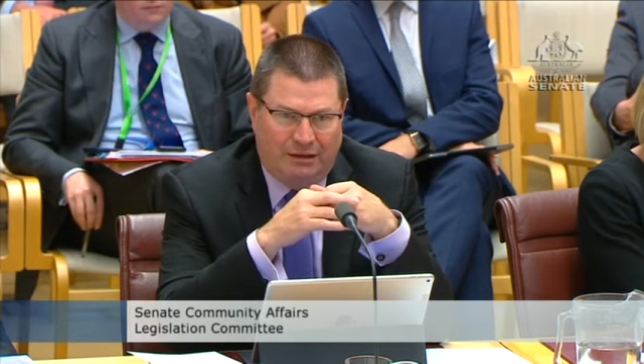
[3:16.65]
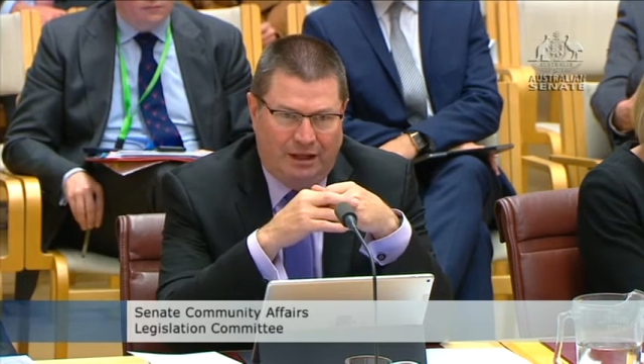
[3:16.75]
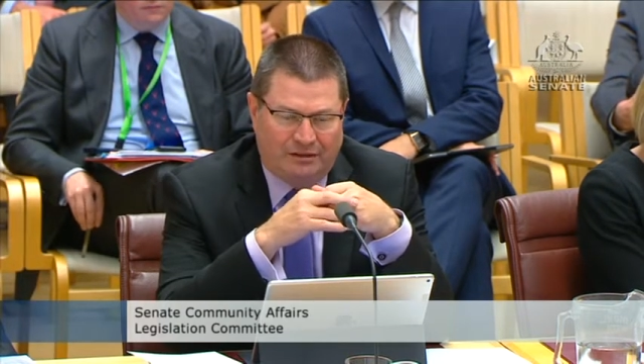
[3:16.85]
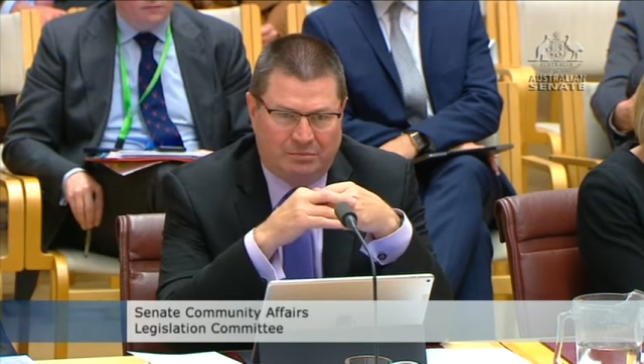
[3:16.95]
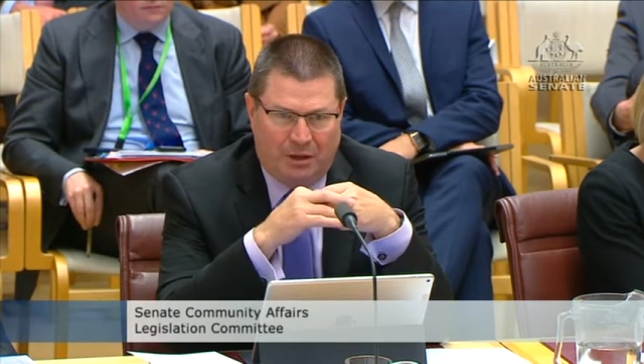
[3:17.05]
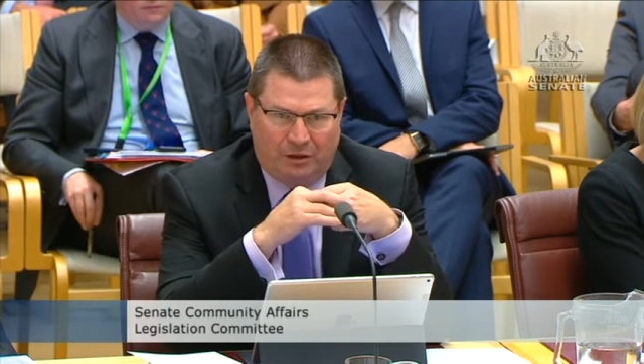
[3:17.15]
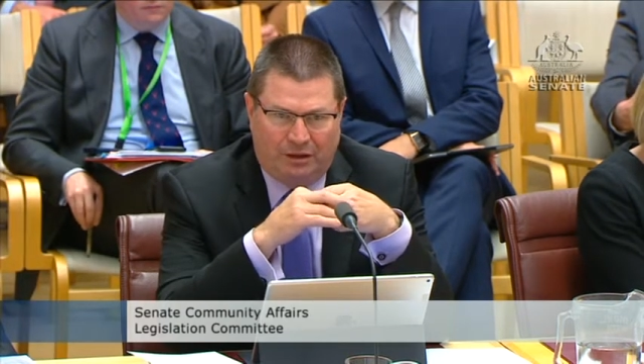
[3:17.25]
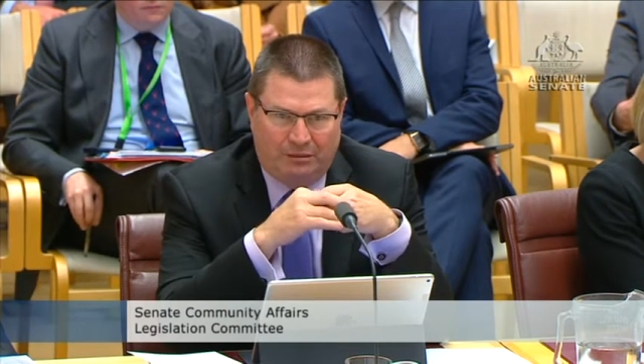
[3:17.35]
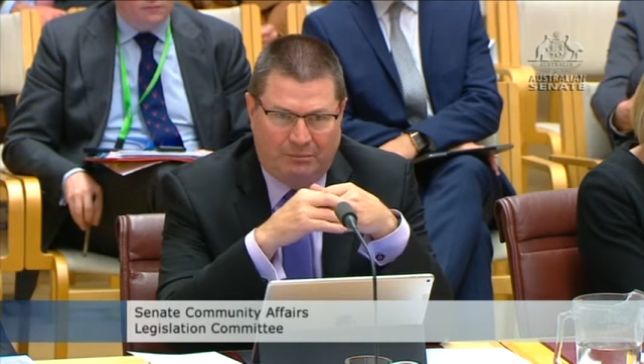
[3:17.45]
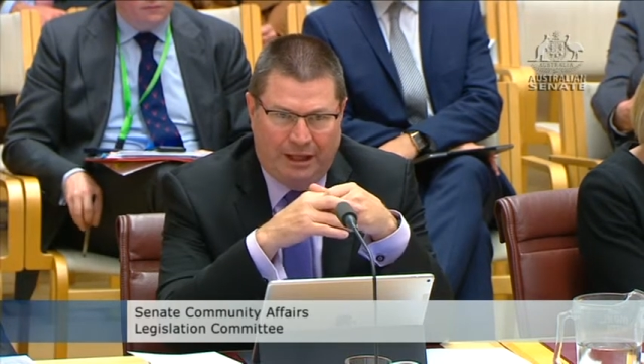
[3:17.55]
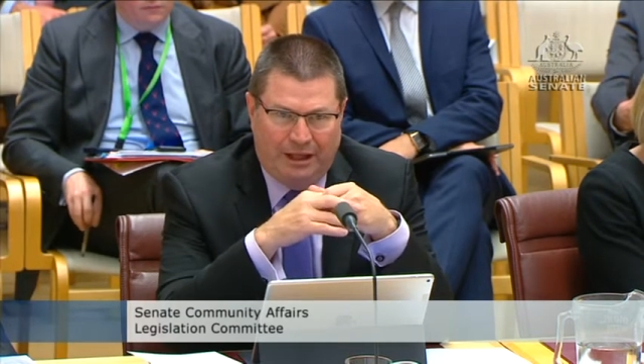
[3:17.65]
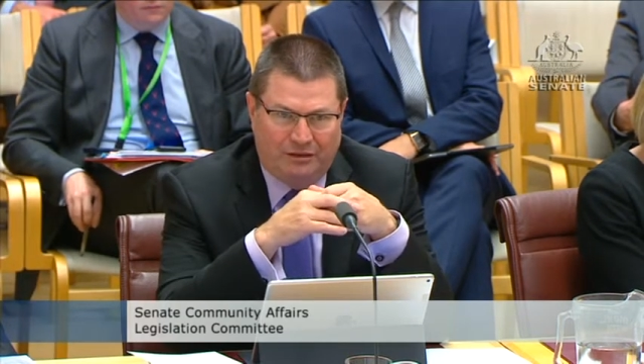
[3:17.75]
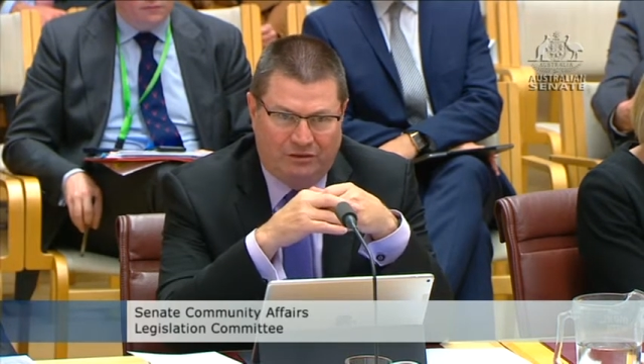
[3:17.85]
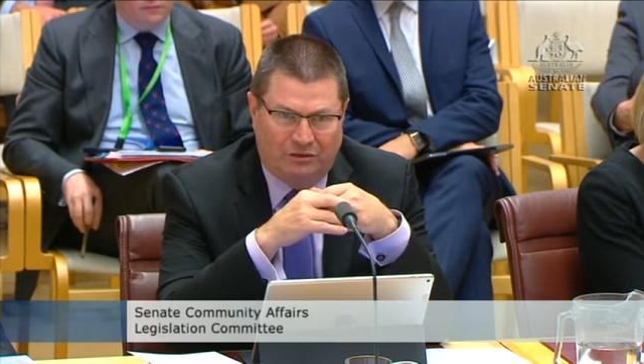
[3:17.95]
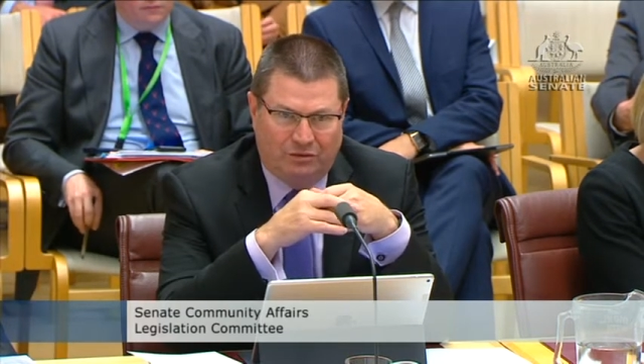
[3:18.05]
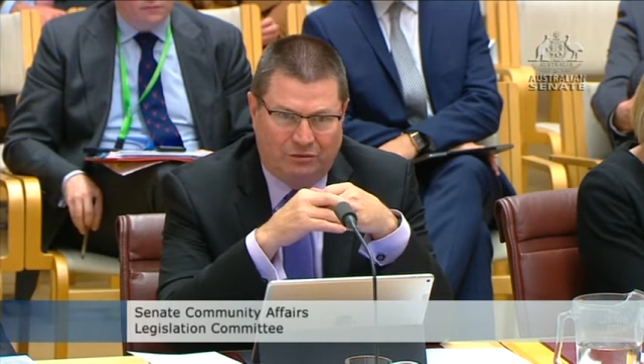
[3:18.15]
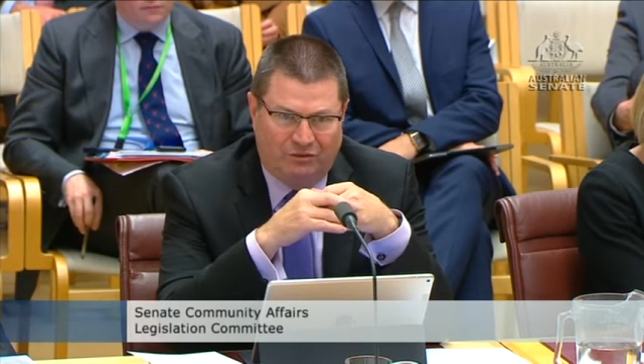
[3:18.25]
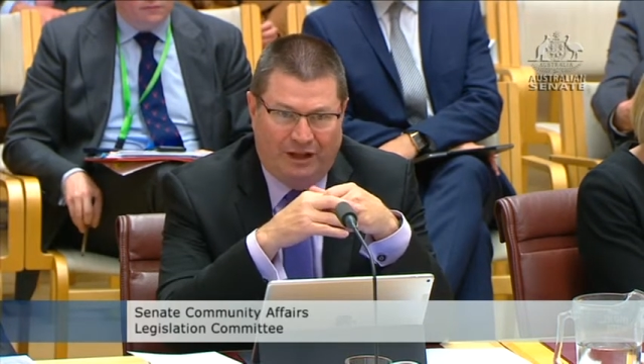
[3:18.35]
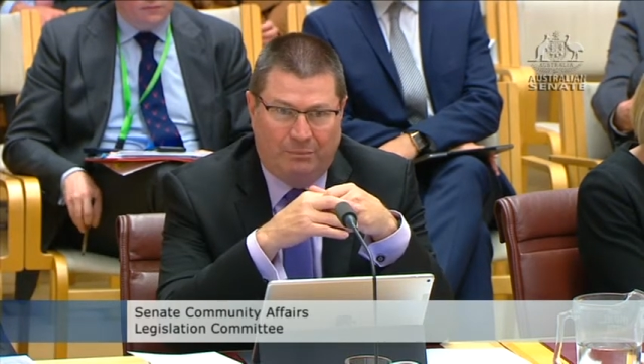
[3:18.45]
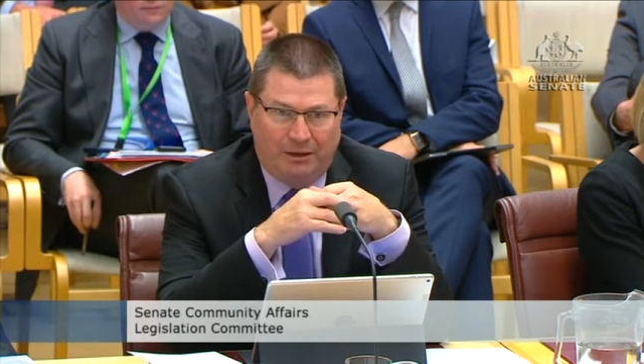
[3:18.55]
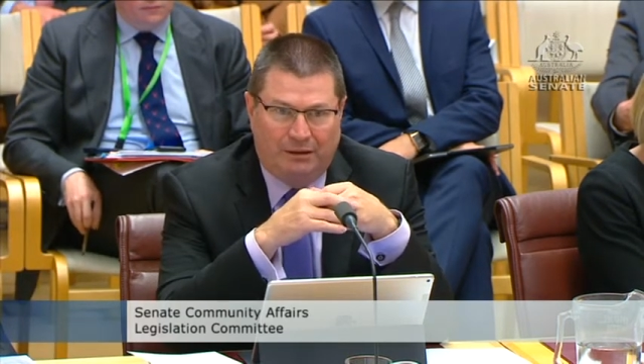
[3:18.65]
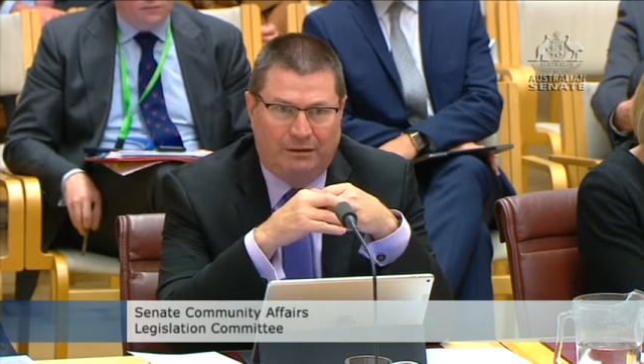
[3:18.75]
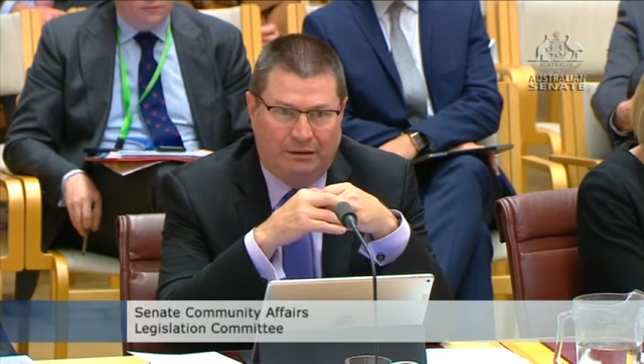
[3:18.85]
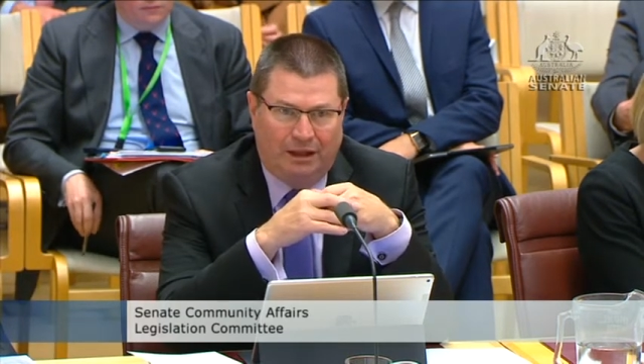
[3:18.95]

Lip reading: their smoking bans to vaping